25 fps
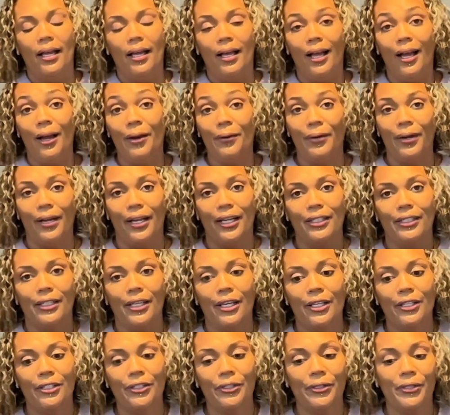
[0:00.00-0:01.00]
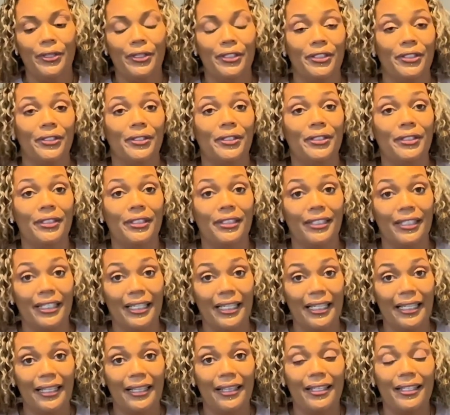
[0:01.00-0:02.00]
All right, so as you can
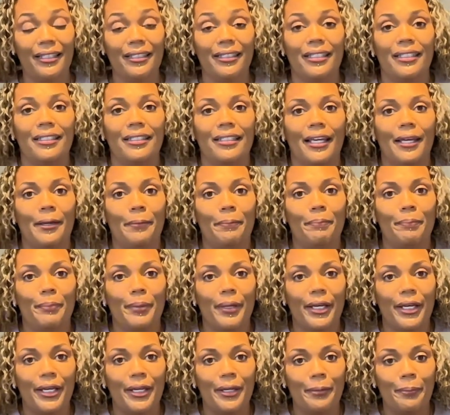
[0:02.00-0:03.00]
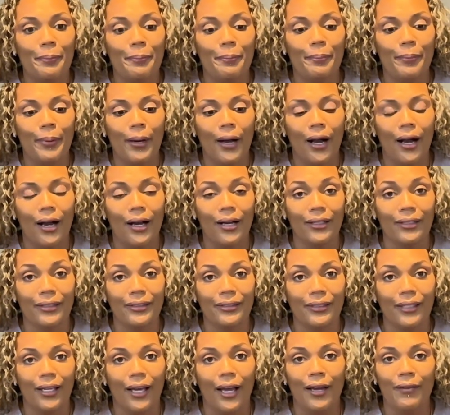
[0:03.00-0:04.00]
see, this is a big box.
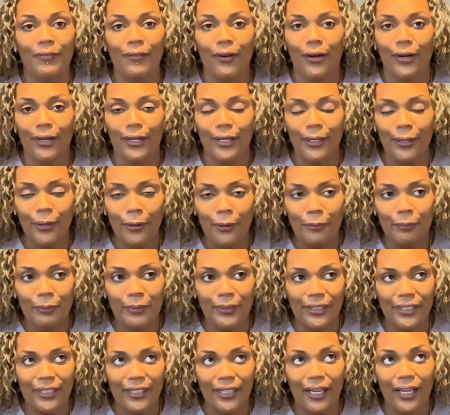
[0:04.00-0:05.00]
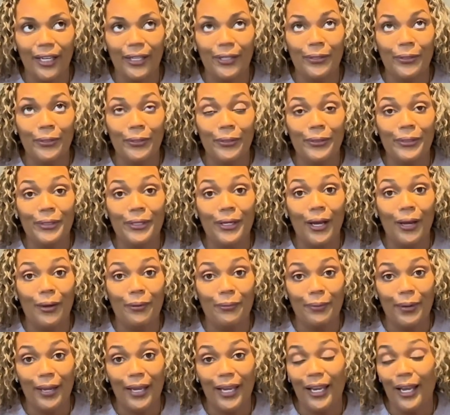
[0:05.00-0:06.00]
I've already opened it. I could
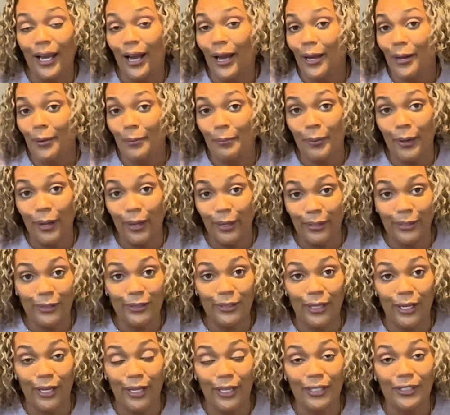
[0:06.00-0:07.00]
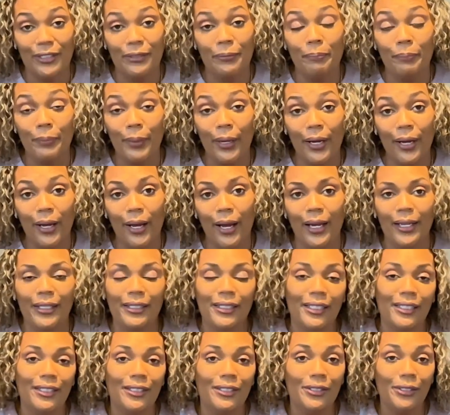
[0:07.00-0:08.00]
not wait. I apologize, but I
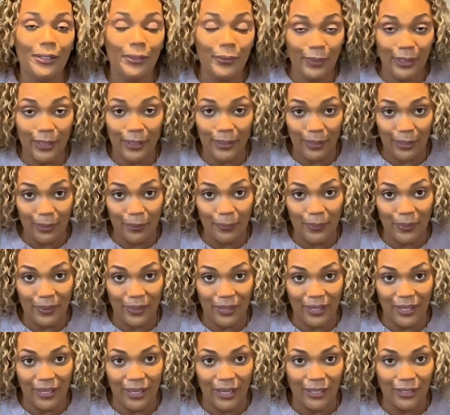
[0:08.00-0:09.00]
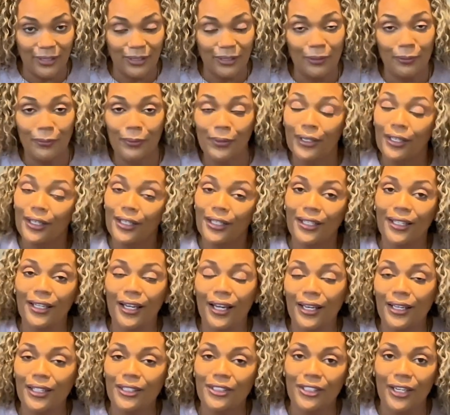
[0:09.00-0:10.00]
didn't do anything with it yet. So we're gonna
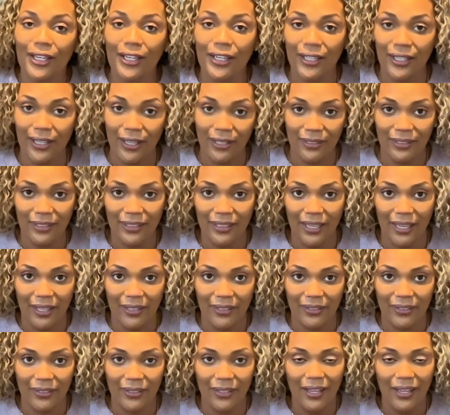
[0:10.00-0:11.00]
kind of check it out together.